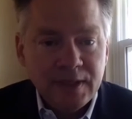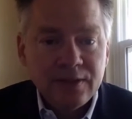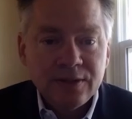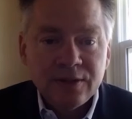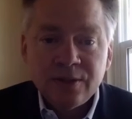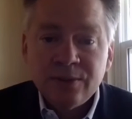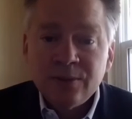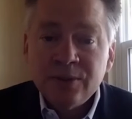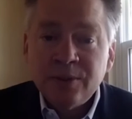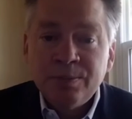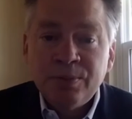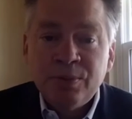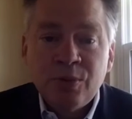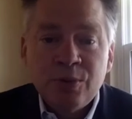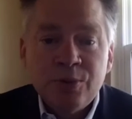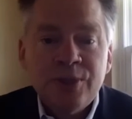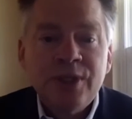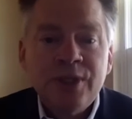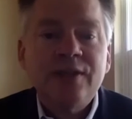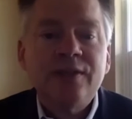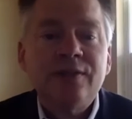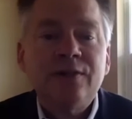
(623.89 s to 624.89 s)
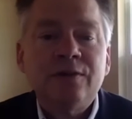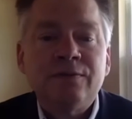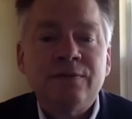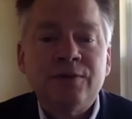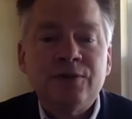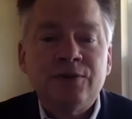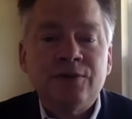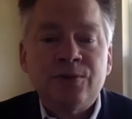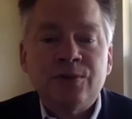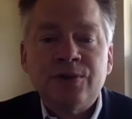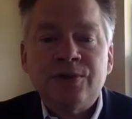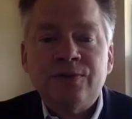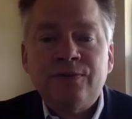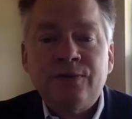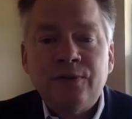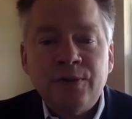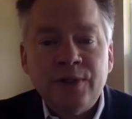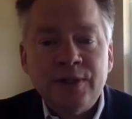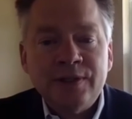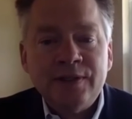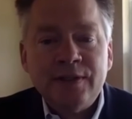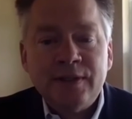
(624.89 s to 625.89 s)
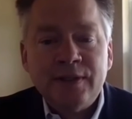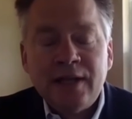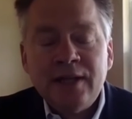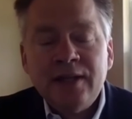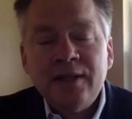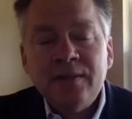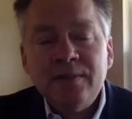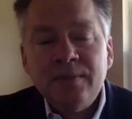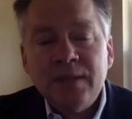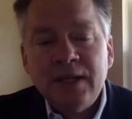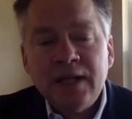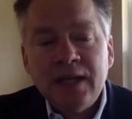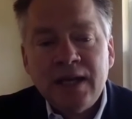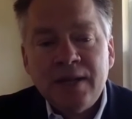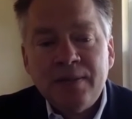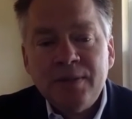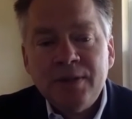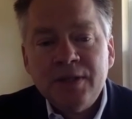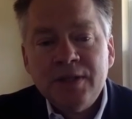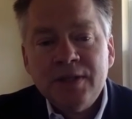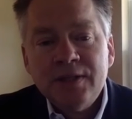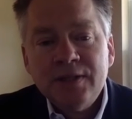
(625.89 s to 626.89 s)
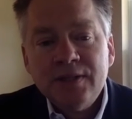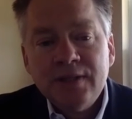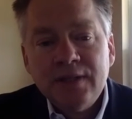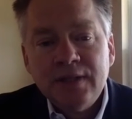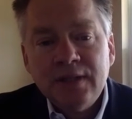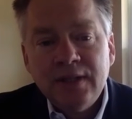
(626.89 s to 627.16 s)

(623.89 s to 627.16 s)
During the protests over George Floyd's death in Minneapolis,